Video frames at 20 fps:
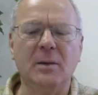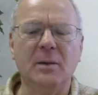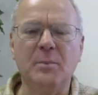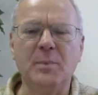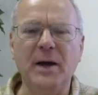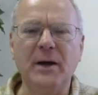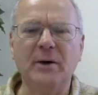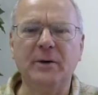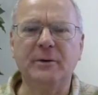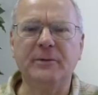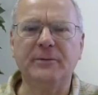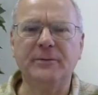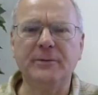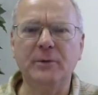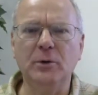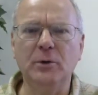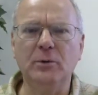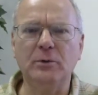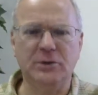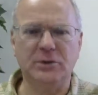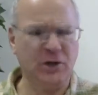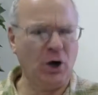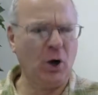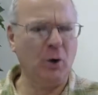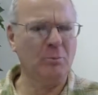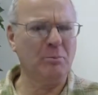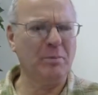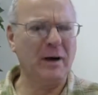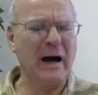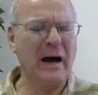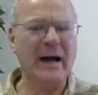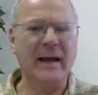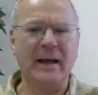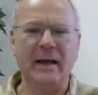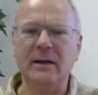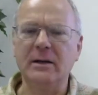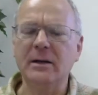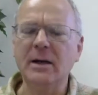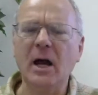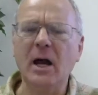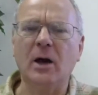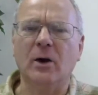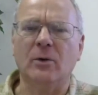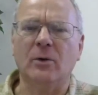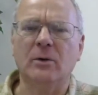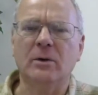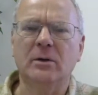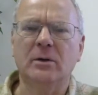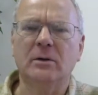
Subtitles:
better food, don't buy it. No,